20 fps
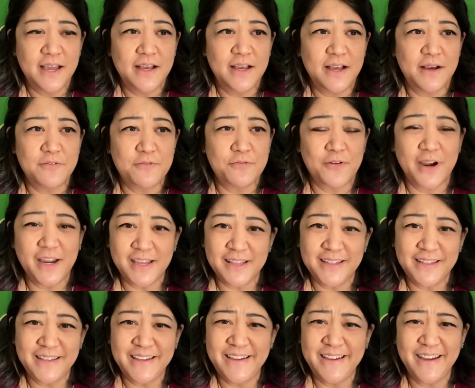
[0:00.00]

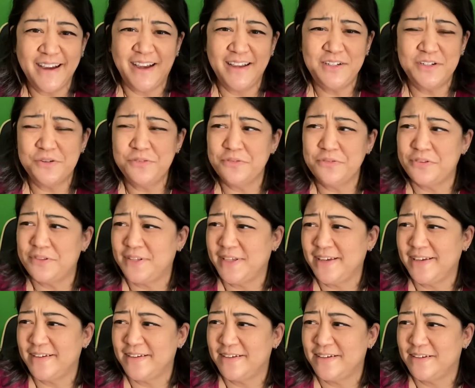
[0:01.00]
Frankly, I don't
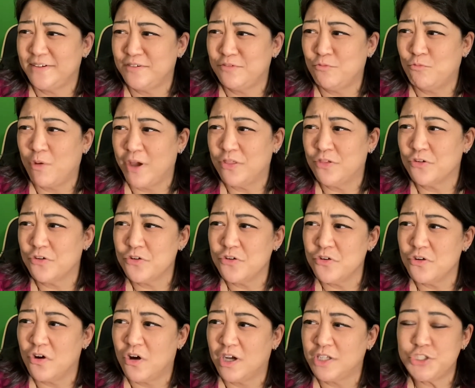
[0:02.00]
think whether or
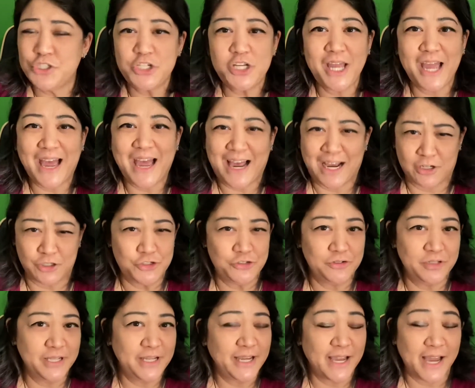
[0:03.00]
not she
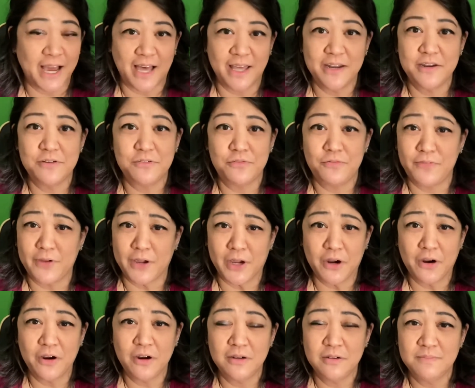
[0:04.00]
actually had an
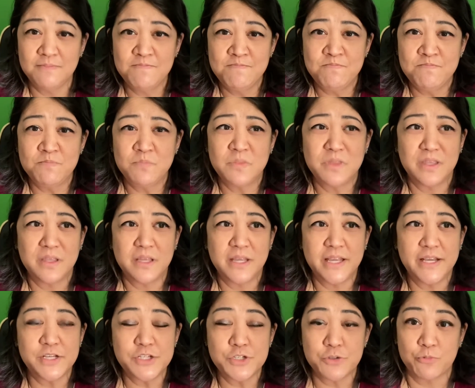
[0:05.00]
affair
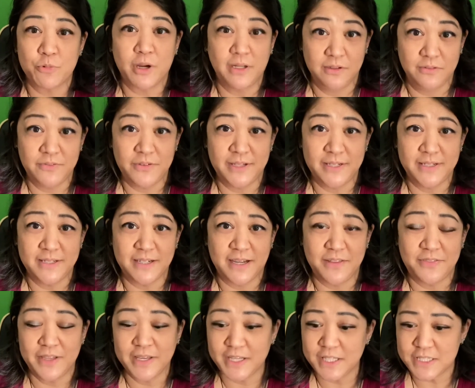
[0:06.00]
is relevant. I
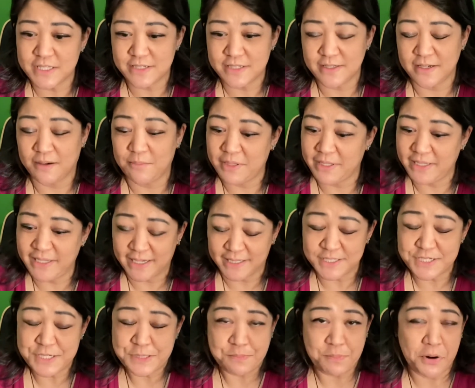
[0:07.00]
think it's, I mean,
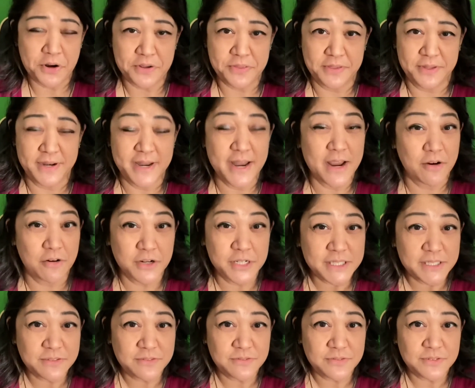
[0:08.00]
yes, it's part of the
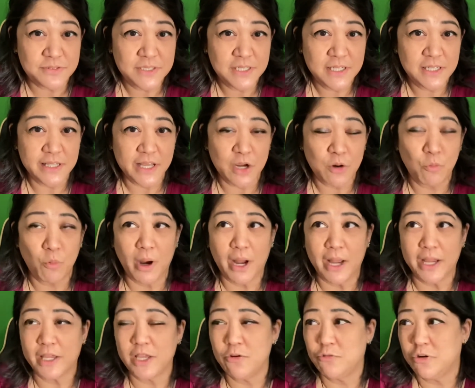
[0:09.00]
narrative, like why
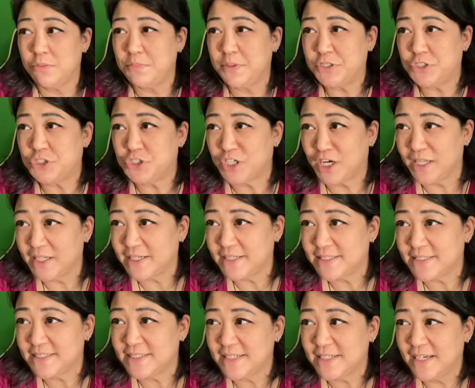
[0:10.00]
he would be
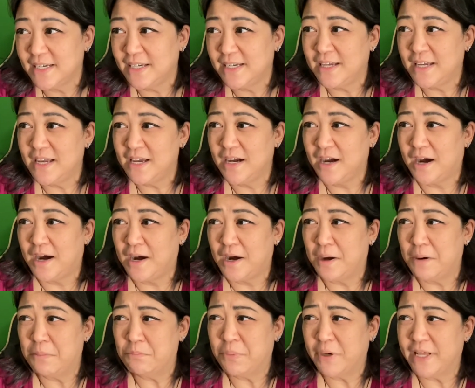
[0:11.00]
jealous,
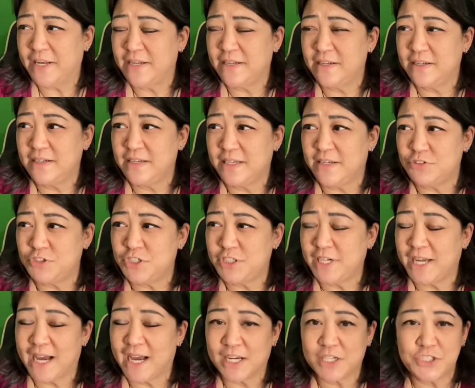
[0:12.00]
but if
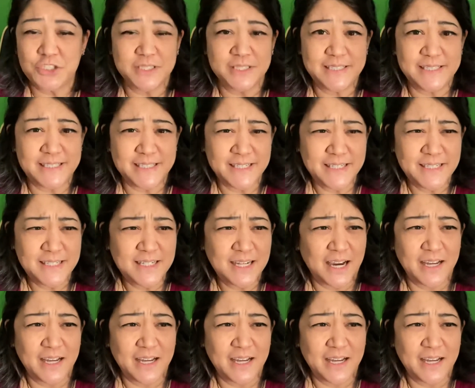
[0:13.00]
she actually did,